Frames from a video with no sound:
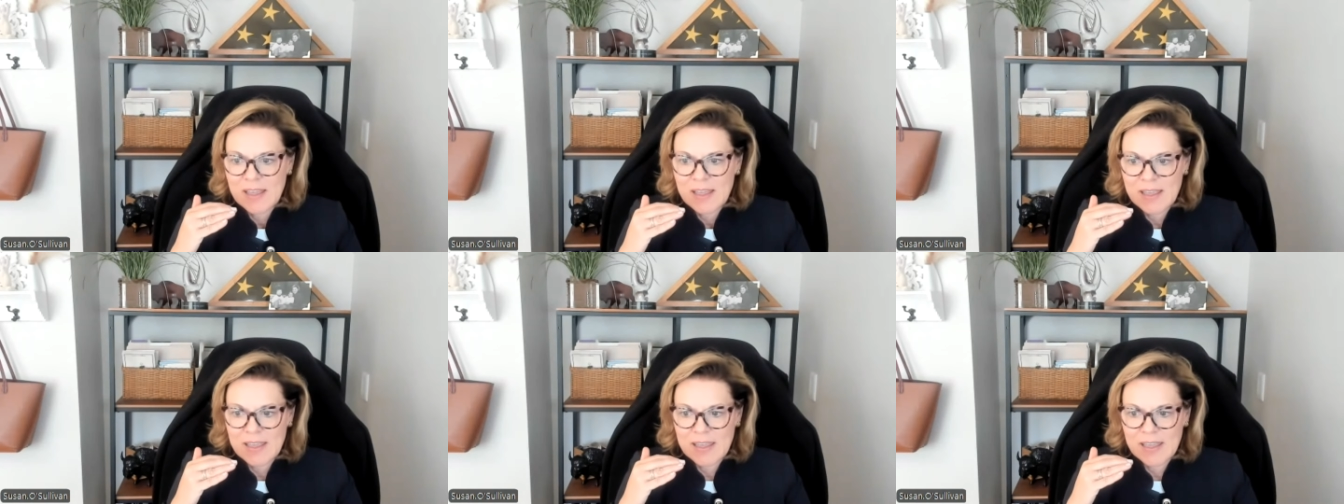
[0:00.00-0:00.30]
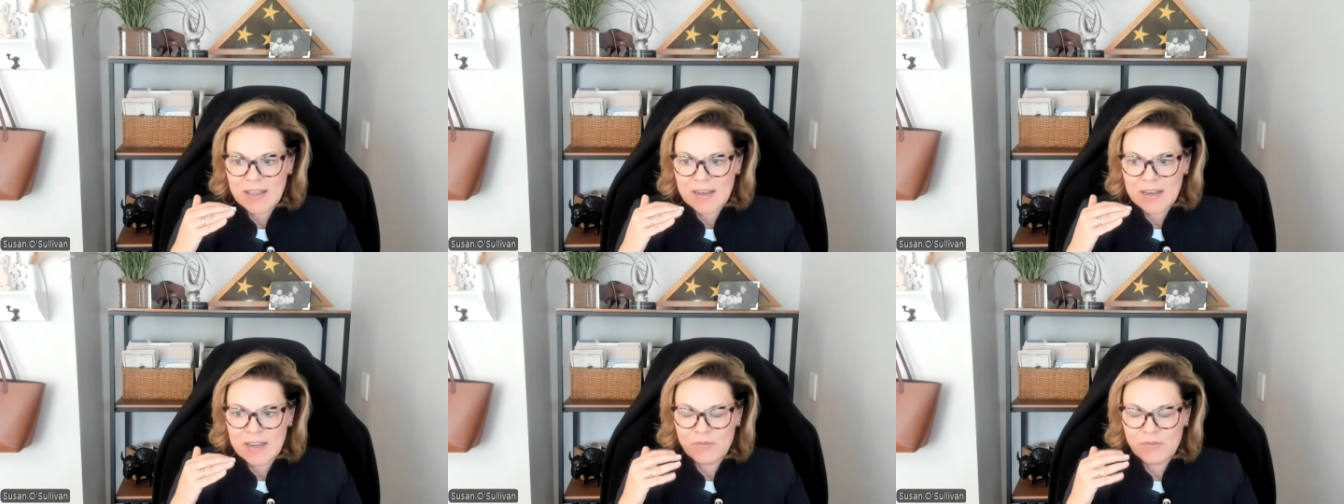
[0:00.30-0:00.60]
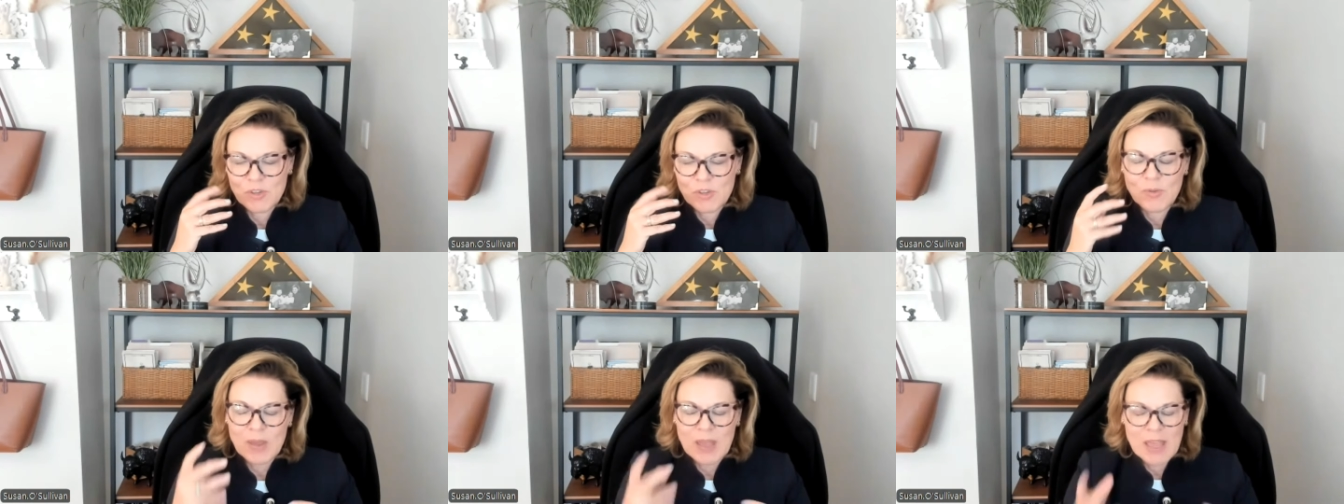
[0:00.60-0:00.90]
And
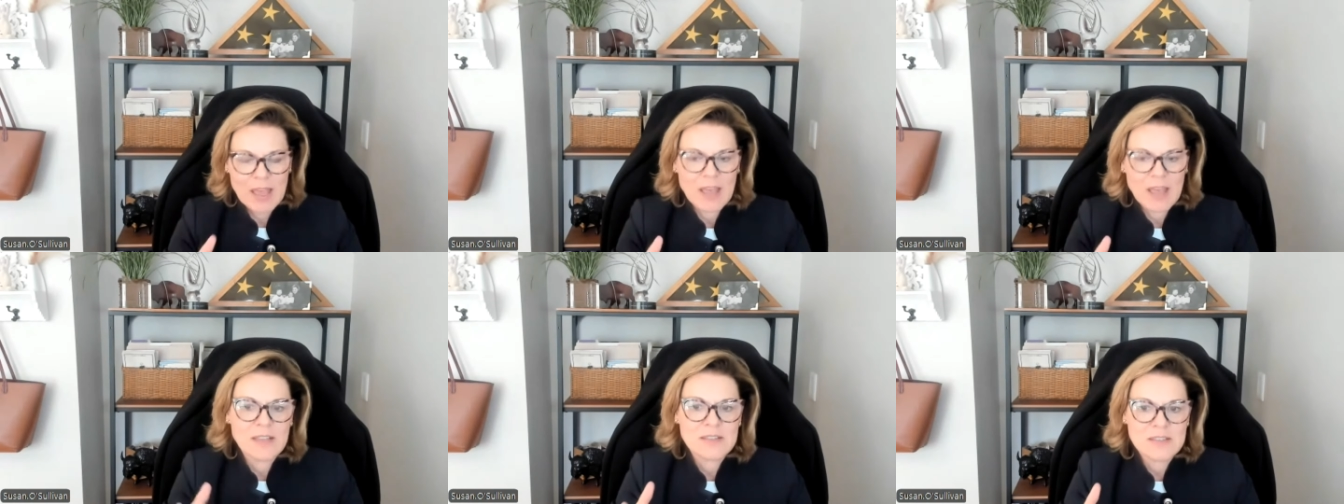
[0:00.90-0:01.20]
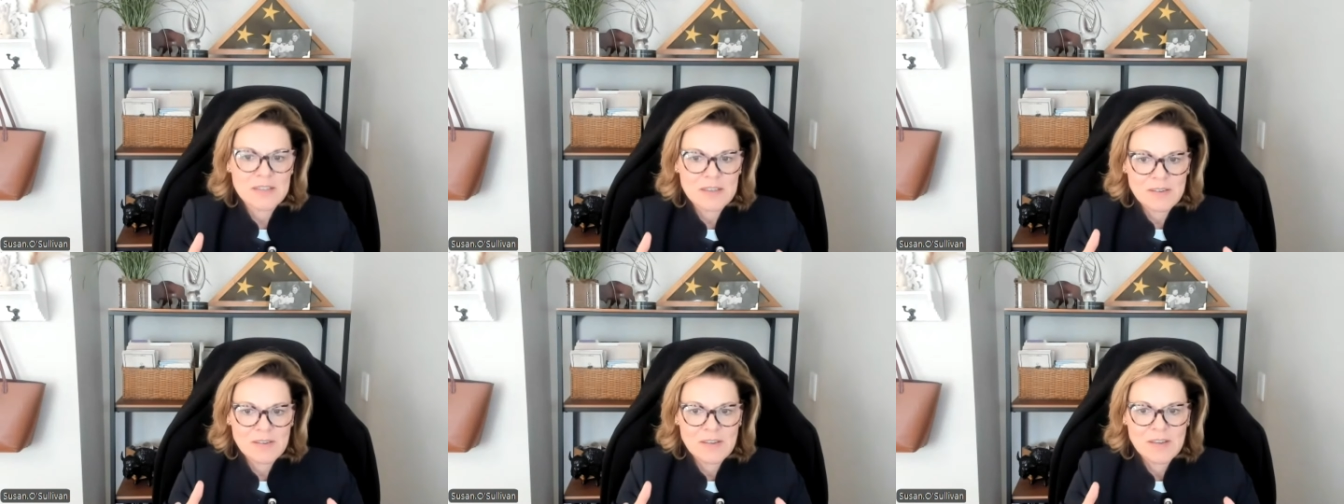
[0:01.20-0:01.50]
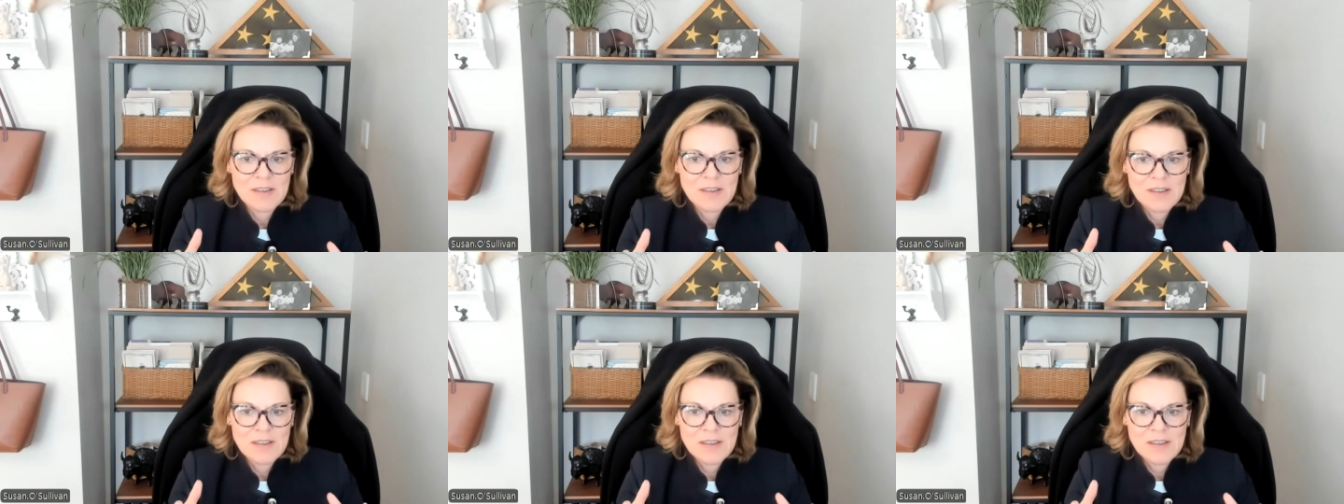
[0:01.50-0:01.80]
if you ask,
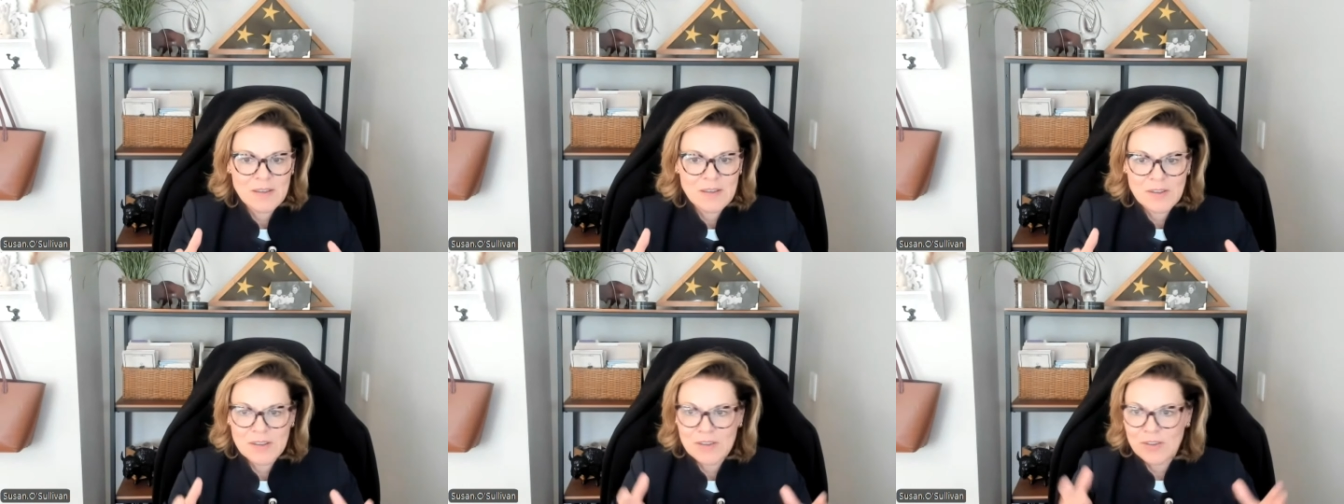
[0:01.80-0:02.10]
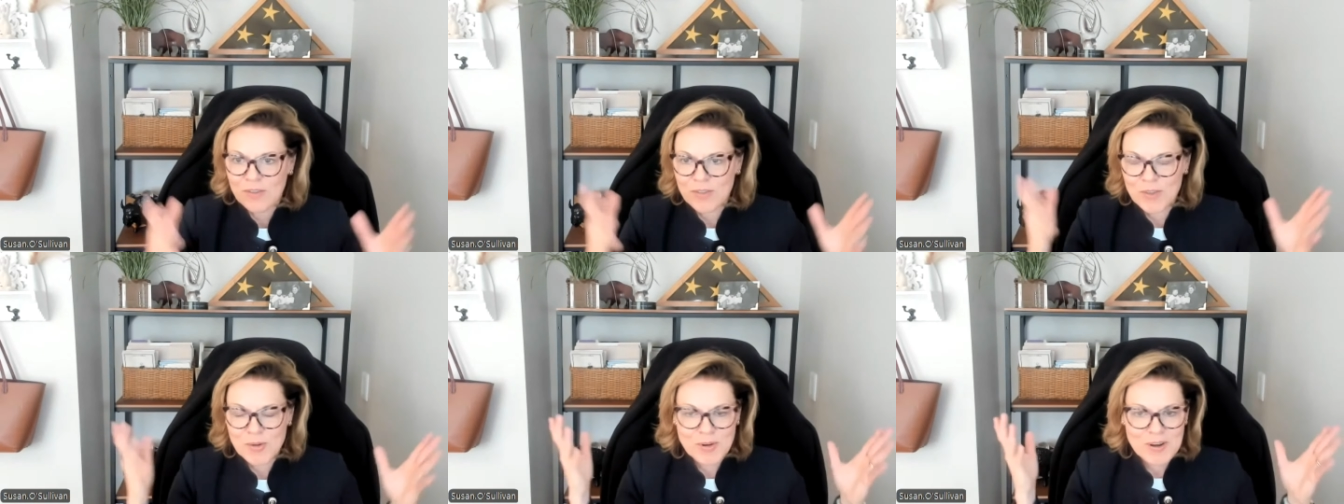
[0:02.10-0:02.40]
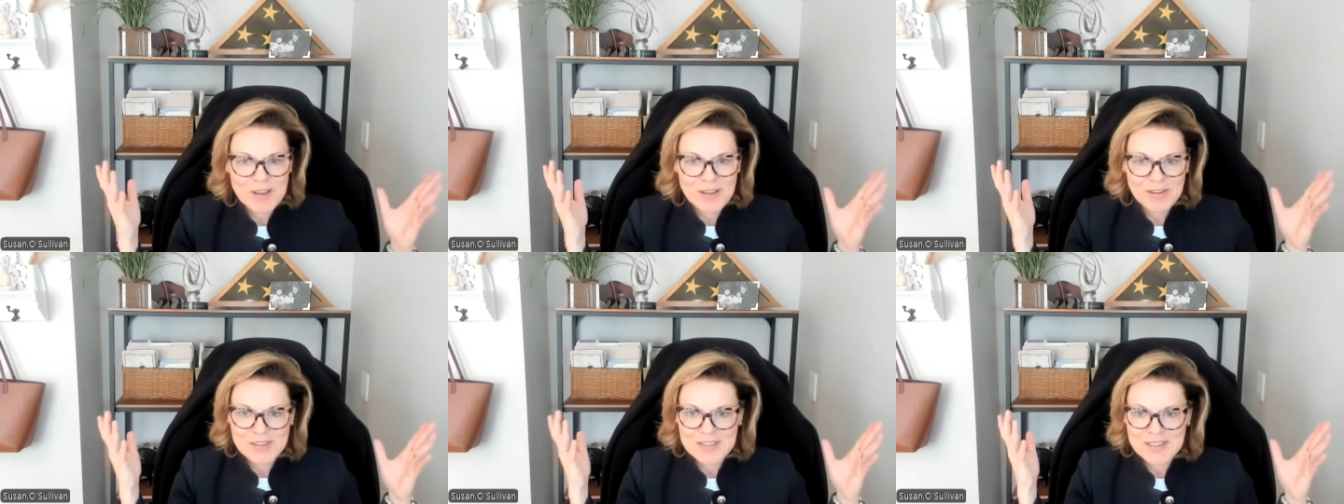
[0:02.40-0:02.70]
you throw it
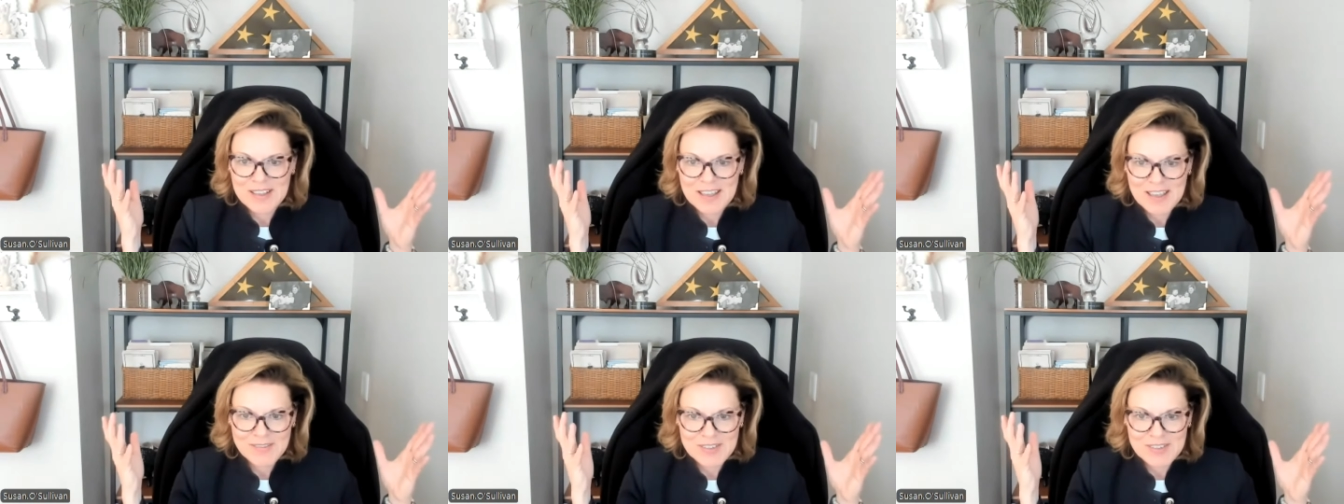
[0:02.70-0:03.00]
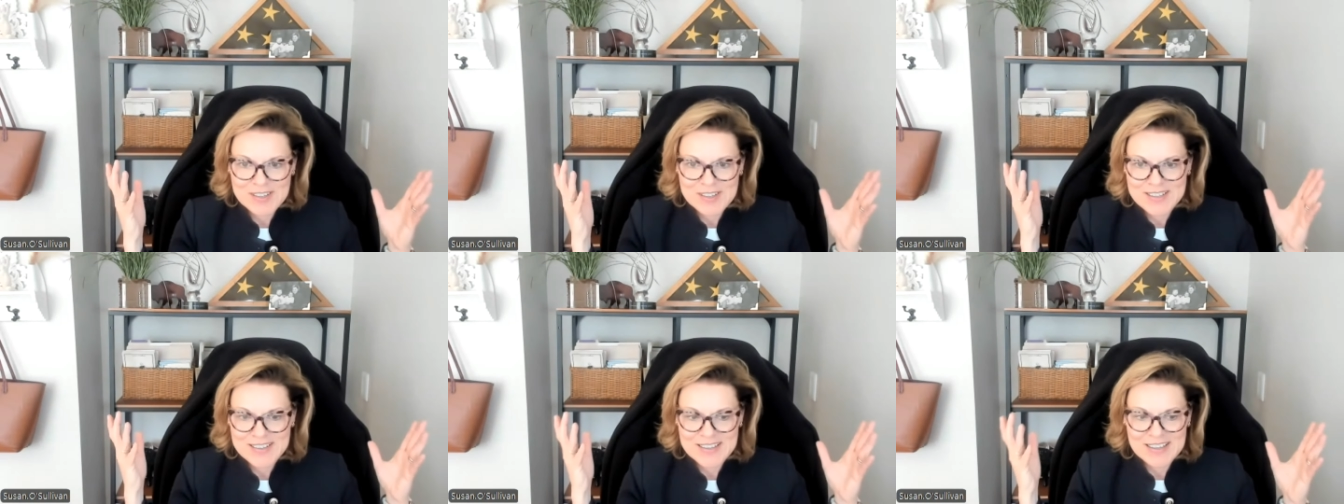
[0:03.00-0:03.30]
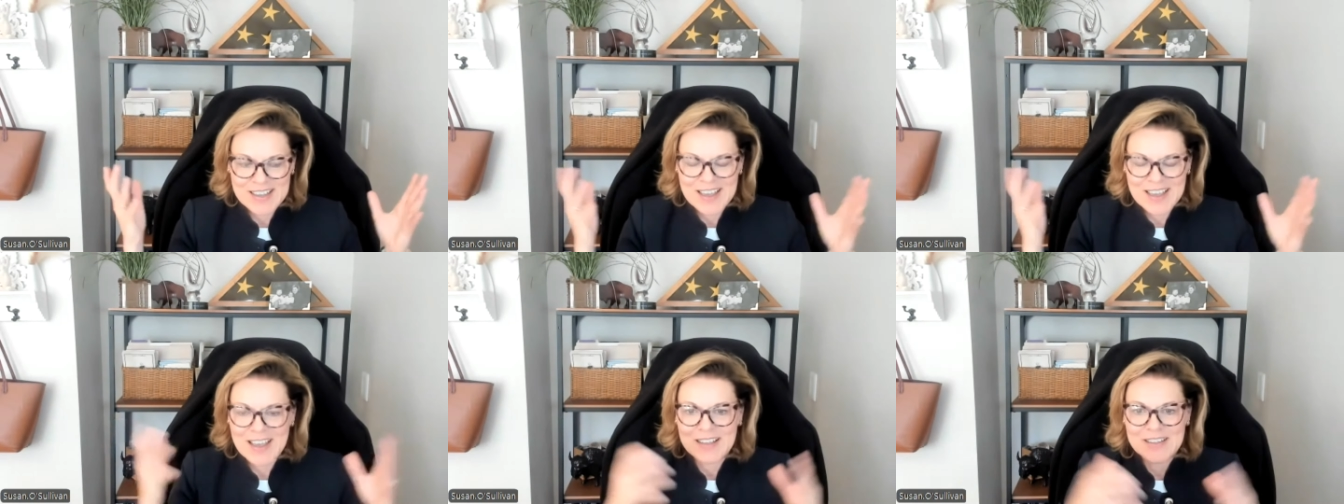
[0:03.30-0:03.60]
out to the heavens and the
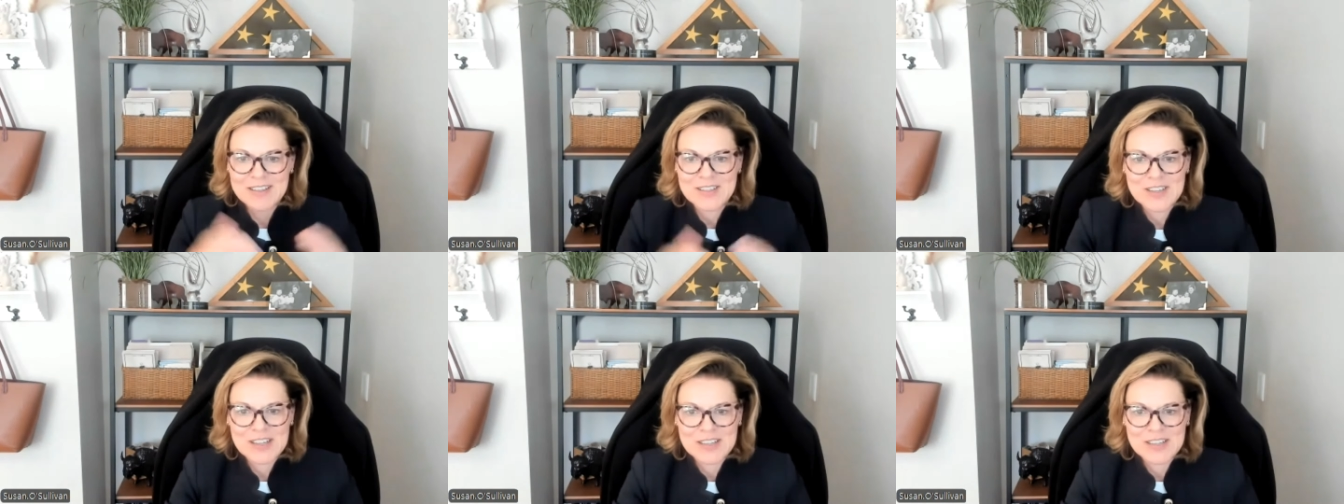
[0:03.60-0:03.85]
gods.